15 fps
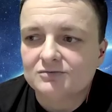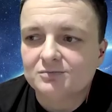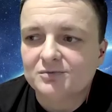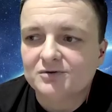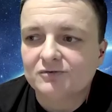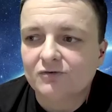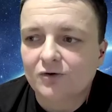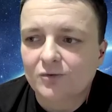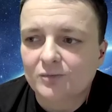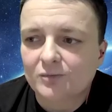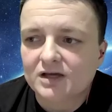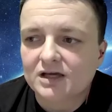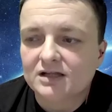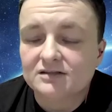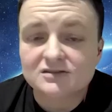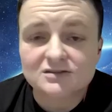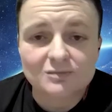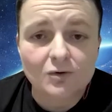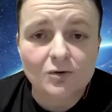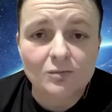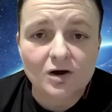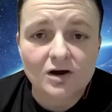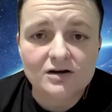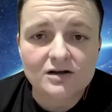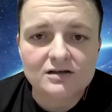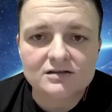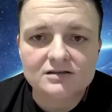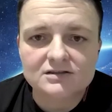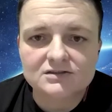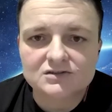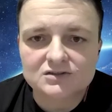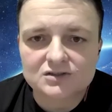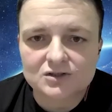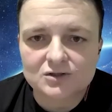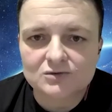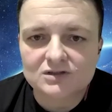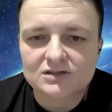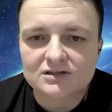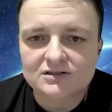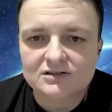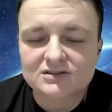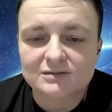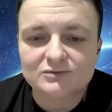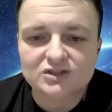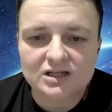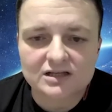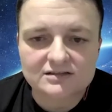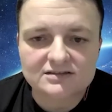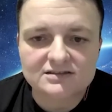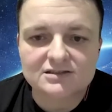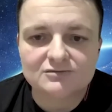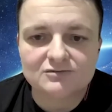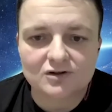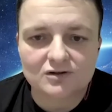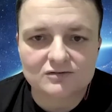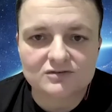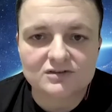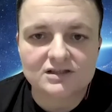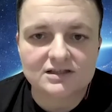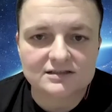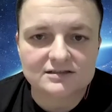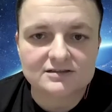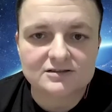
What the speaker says: performing in a small market is though that there's some jealousy involved in it,